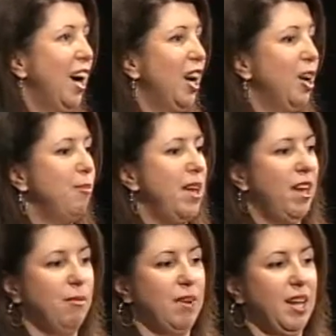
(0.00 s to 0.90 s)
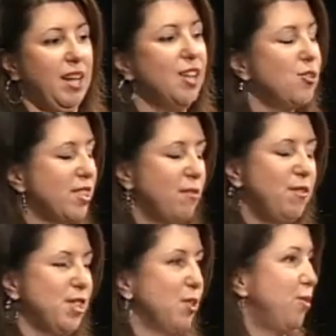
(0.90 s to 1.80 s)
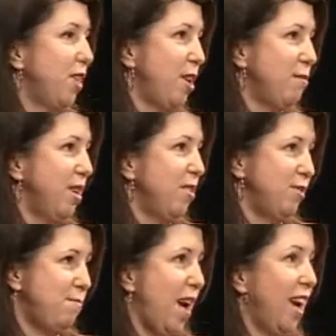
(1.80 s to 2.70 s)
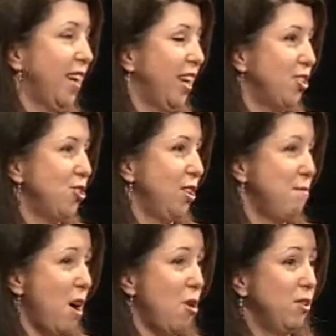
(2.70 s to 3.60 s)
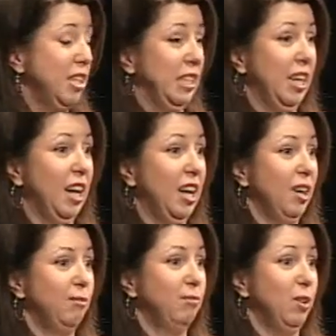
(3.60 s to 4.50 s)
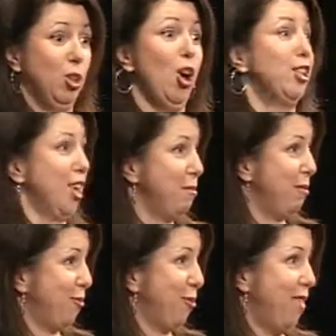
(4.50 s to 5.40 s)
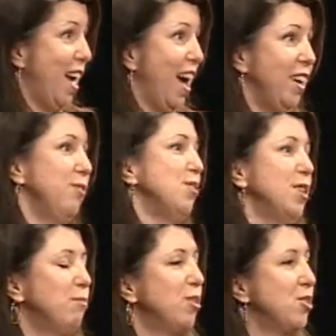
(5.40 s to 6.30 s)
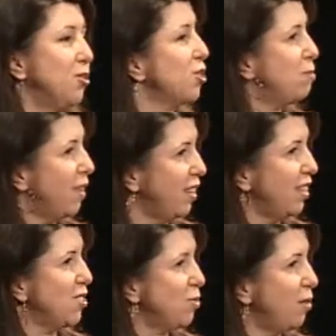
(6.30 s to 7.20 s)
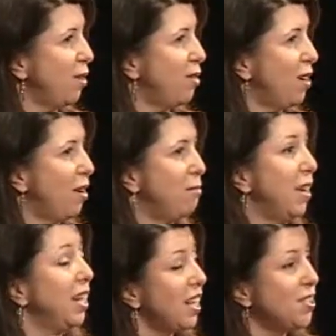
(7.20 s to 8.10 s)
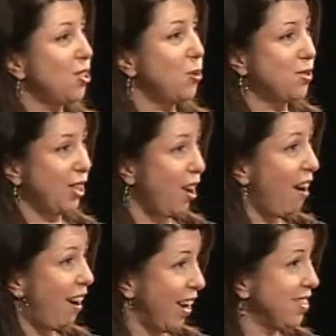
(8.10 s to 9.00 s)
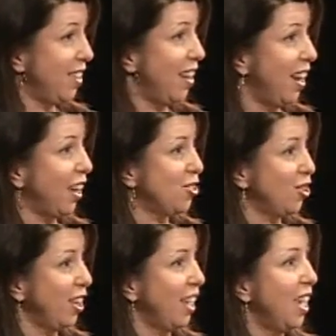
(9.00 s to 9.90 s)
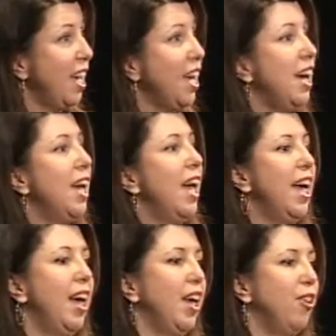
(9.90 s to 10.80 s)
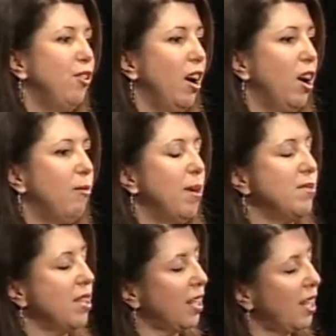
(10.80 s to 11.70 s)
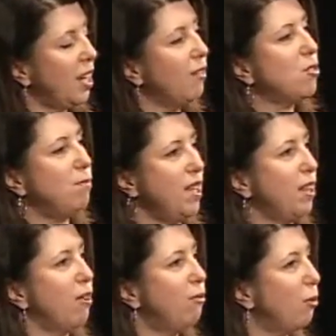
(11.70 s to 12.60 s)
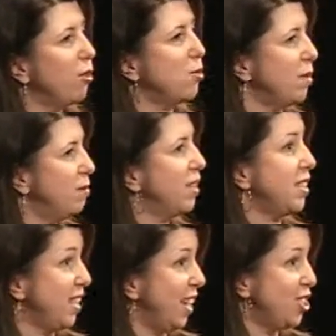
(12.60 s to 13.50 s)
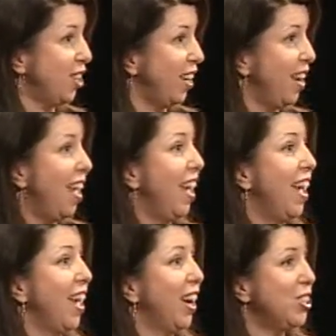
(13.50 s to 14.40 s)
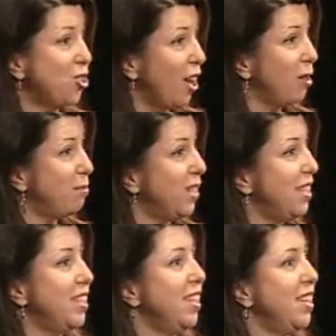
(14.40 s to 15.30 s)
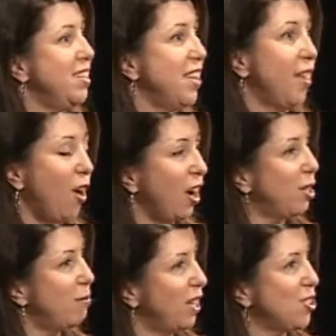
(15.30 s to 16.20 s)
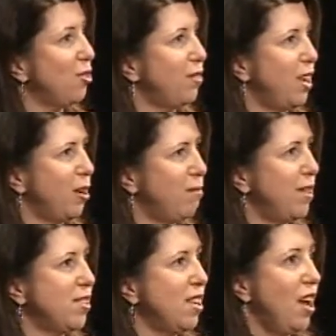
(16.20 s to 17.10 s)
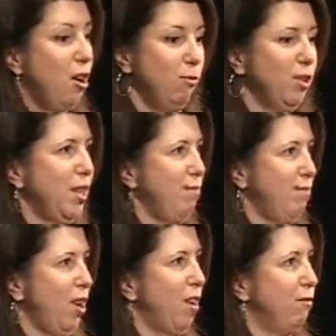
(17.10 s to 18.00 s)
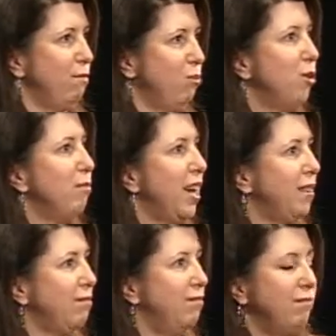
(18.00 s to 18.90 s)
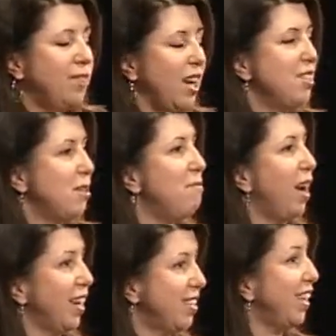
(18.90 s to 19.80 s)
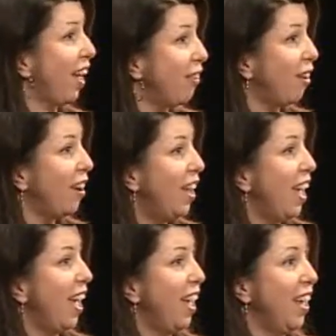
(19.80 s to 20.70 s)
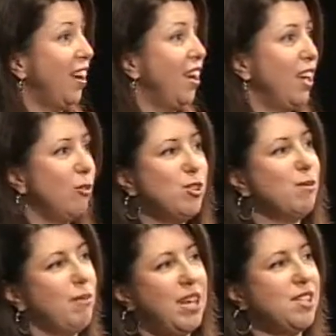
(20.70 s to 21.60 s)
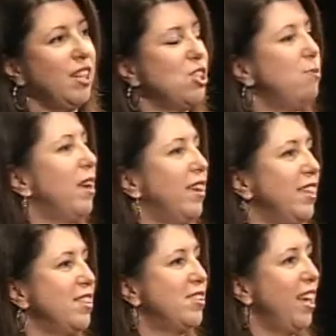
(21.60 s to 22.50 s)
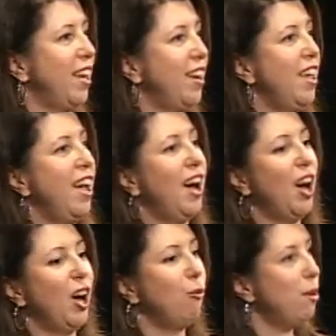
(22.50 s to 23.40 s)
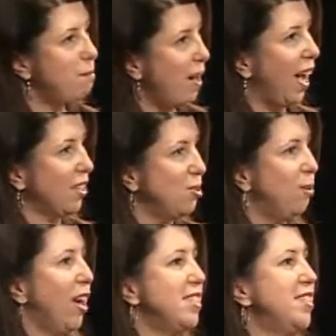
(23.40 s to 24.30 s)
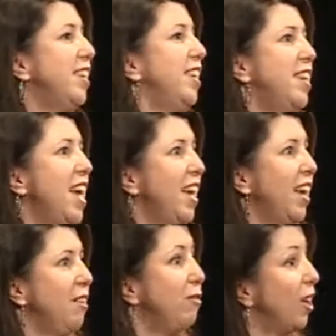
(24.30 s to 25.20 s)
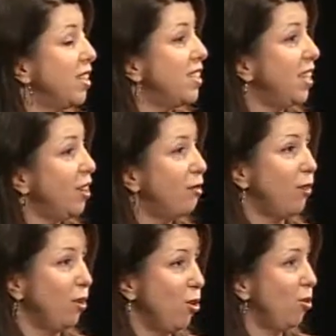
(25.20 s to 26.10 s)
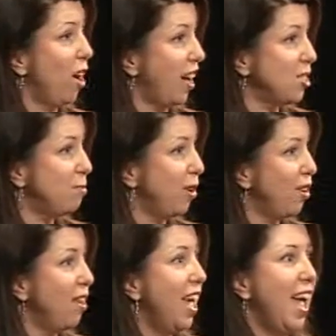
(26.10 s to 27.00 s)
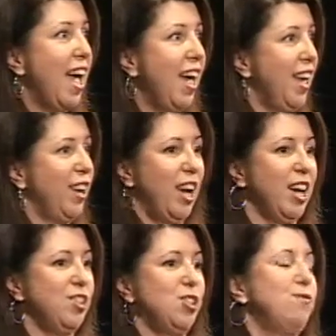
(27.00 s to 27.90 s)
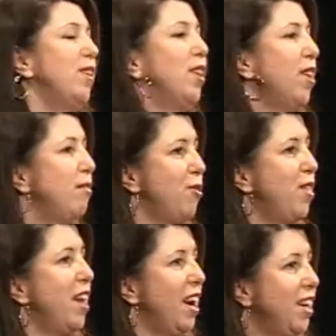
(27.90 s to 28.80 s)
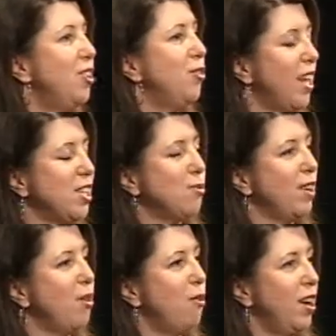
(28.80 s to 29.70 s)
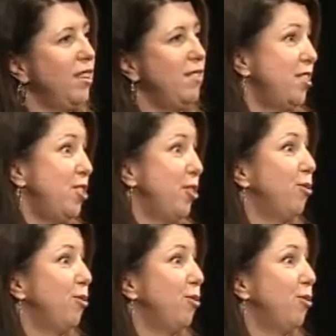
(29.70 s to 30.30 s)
And my interest in physical therapy goes back actually about a long time before that. It was a personal experience with my cousin who was a car accident, actually. Ooh. And I was lucky enough to be there for his rehabilitation. And I saw the PTs and the occupational therapists really kind of put my cousin back together. Wow. And it was an amazing experience. And I went back to Boston and I volunteered for a local hospital, and I just fell in love with it. I knew that's what I wanted to do.